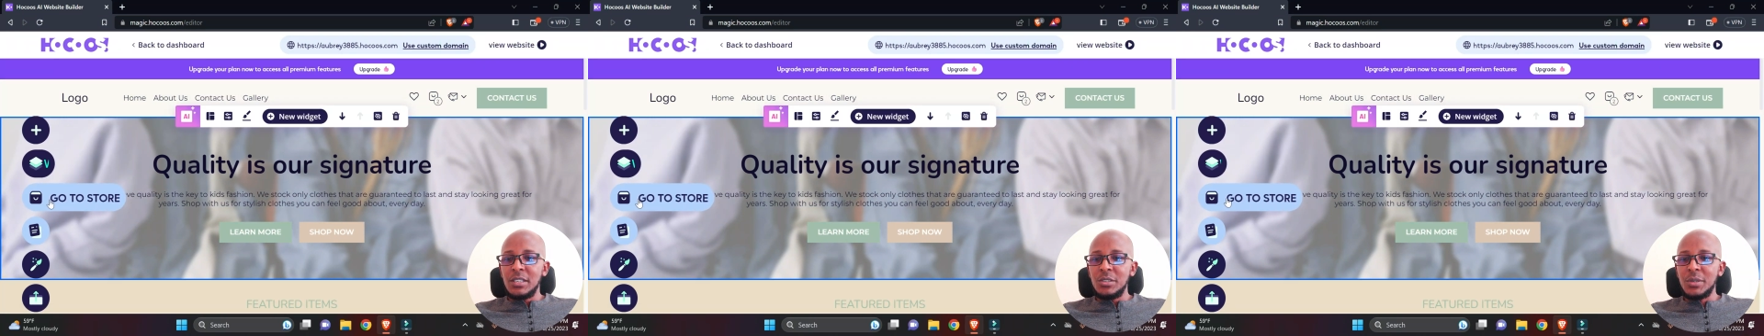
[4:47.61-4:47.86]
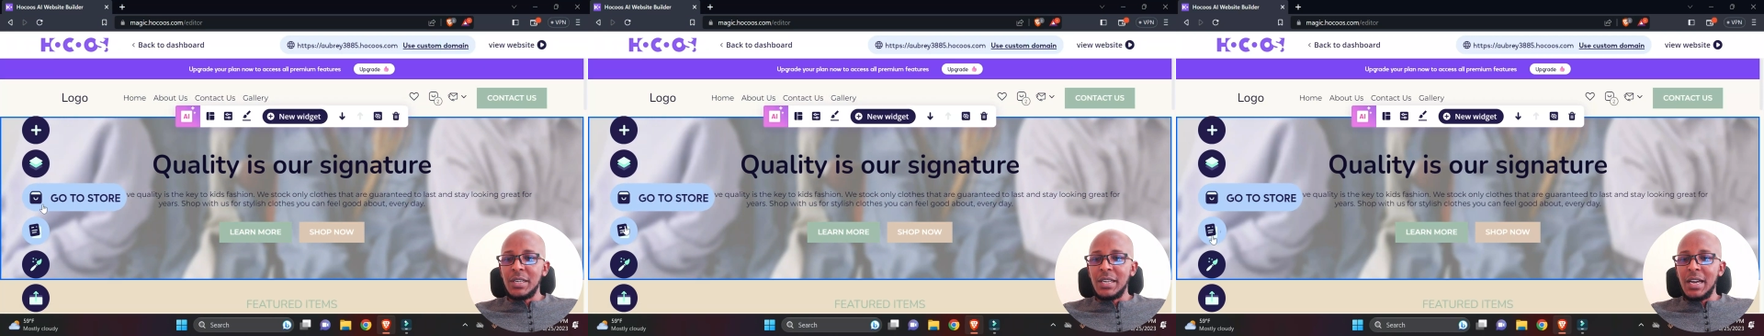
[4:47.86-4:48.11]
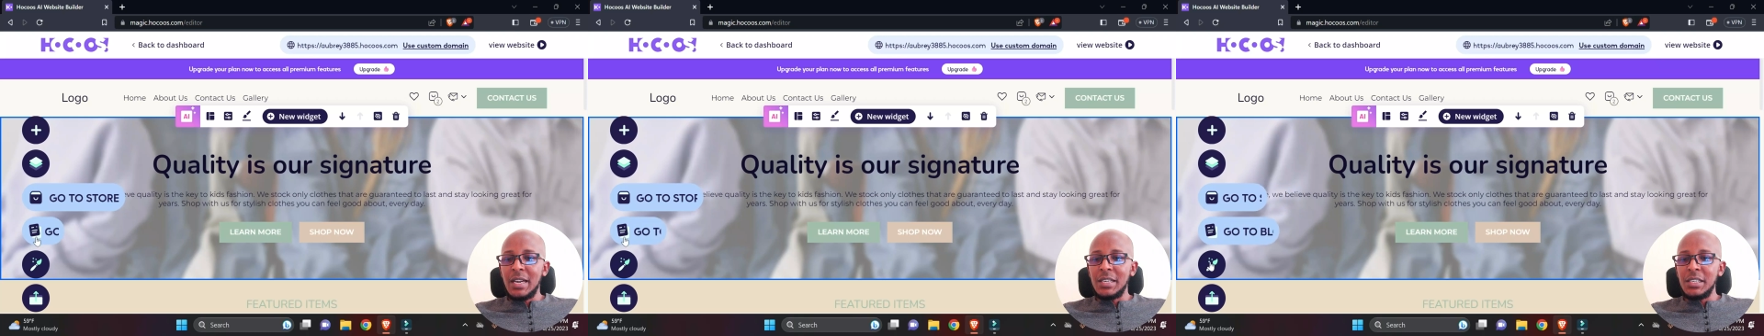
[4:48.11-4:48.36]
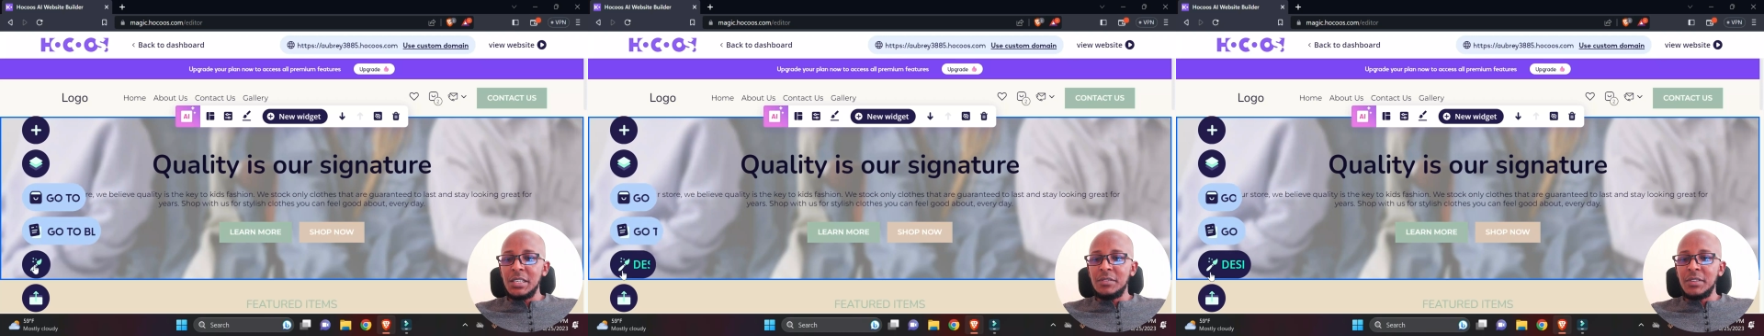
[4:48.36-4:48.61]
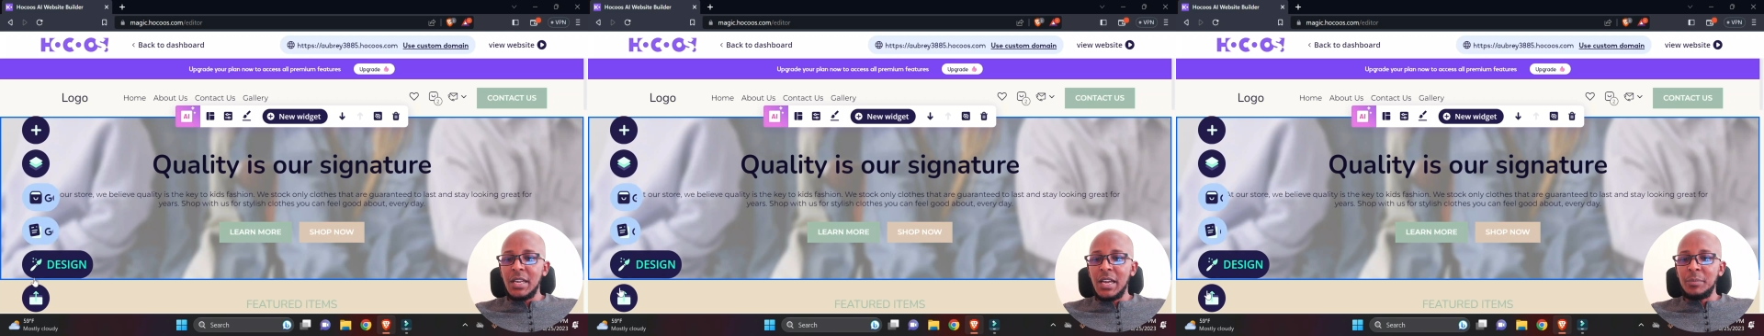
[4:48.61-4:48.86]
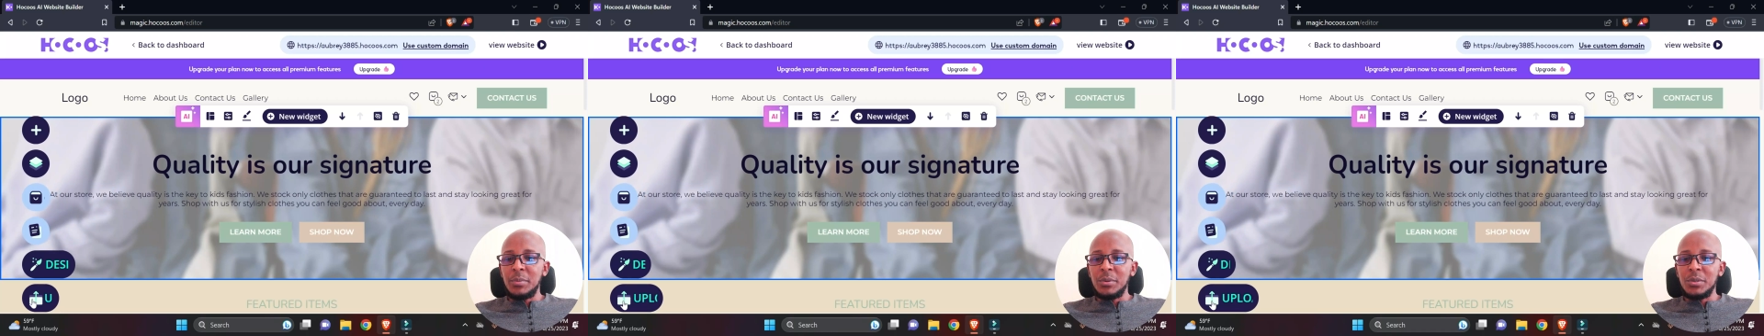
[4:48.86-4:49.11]
You can add even
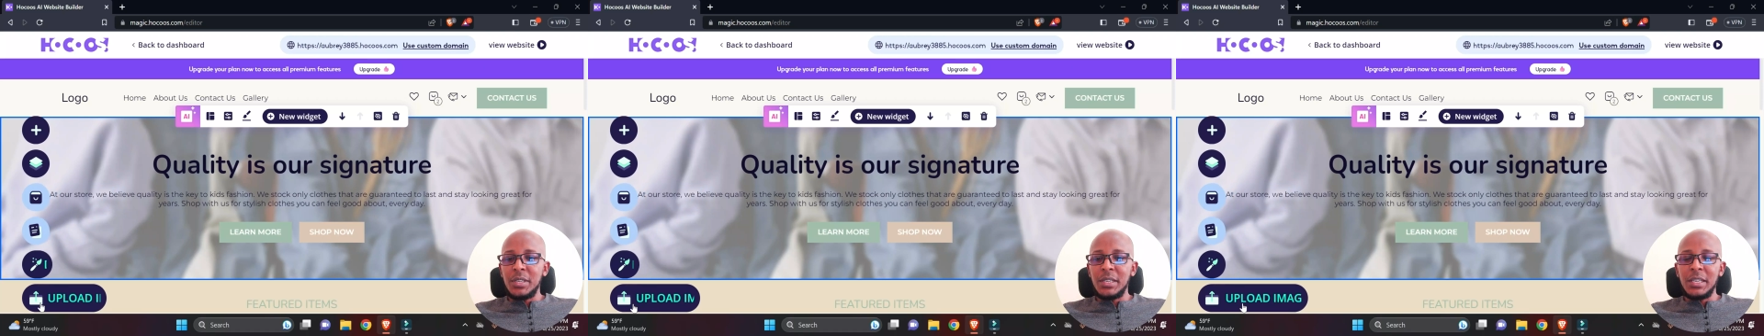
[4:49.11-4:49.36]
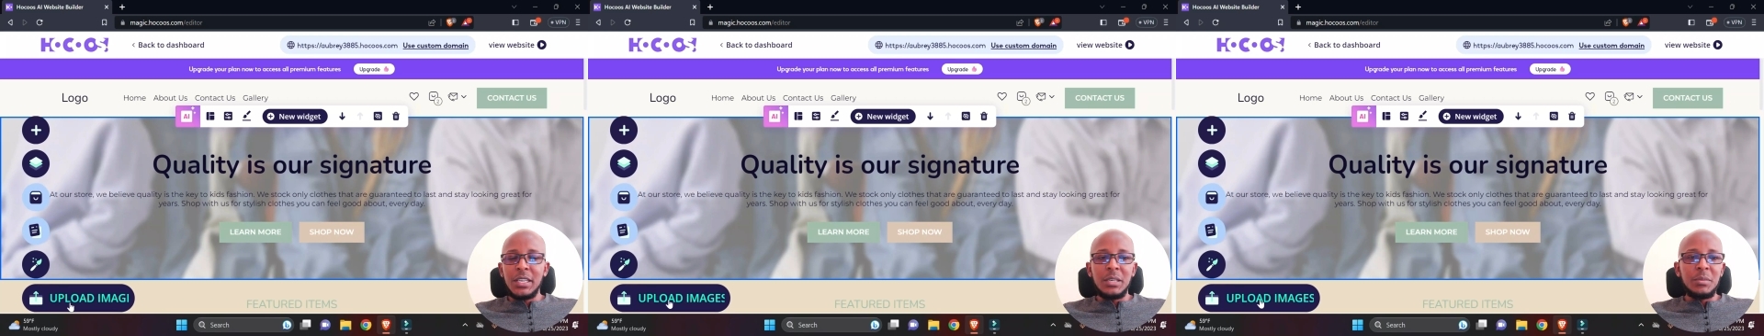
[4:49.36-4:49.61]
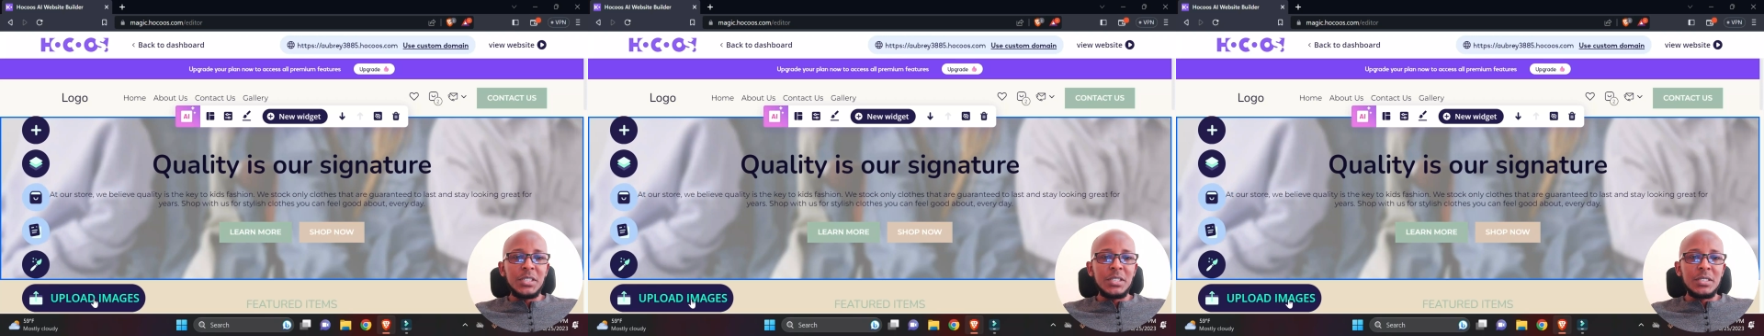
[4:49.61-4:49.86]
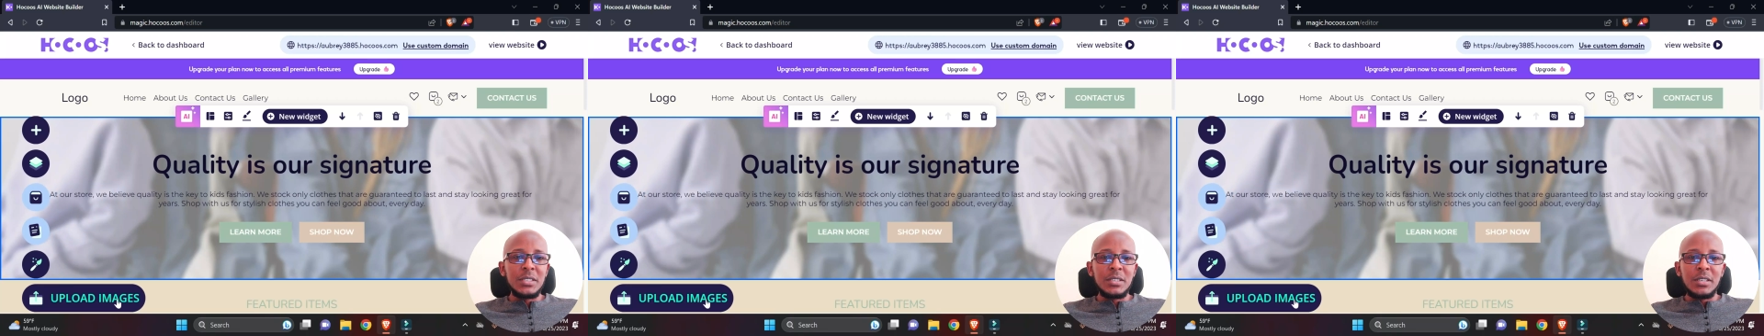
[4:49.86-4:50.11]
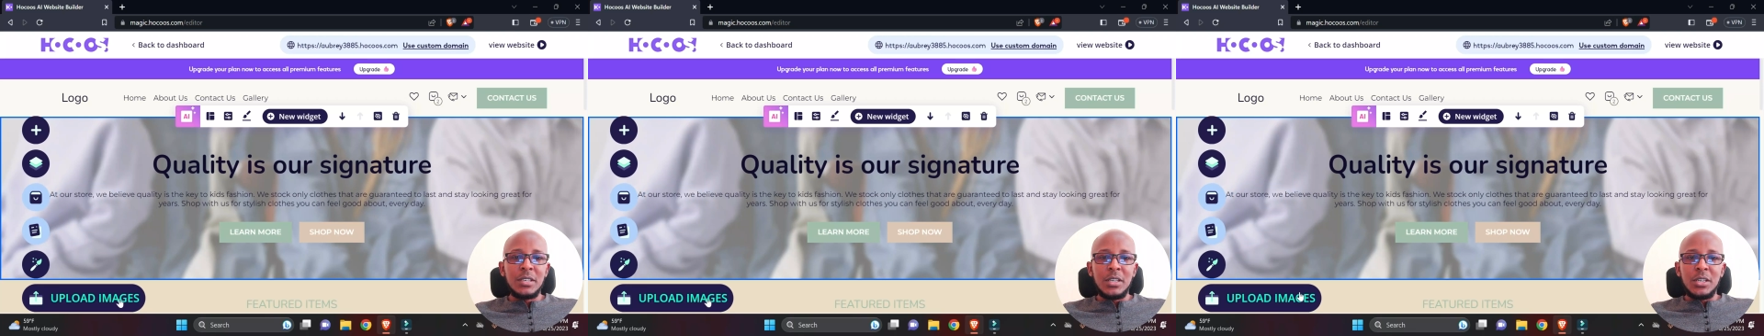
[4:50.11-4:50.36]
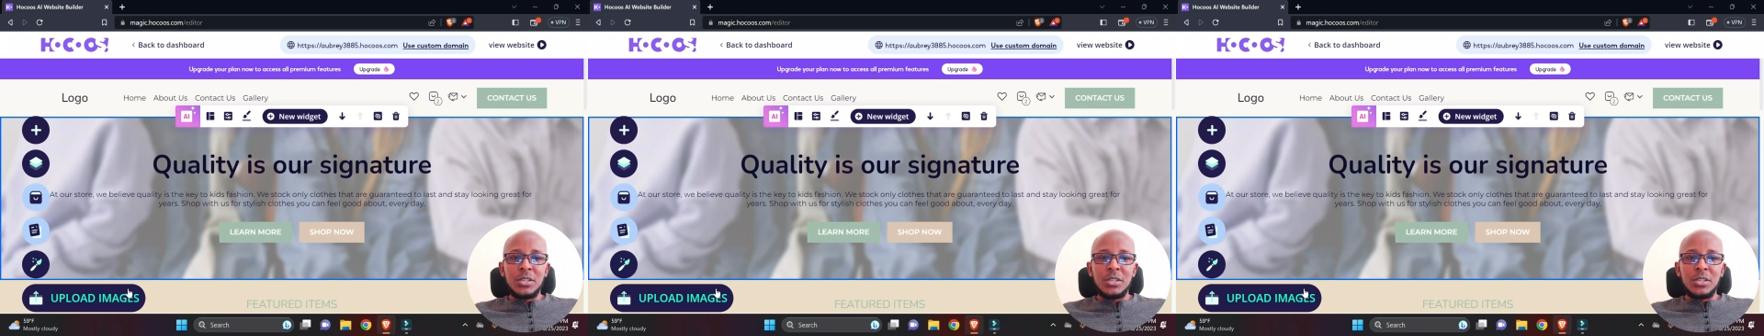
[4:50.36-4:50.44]
uploading images.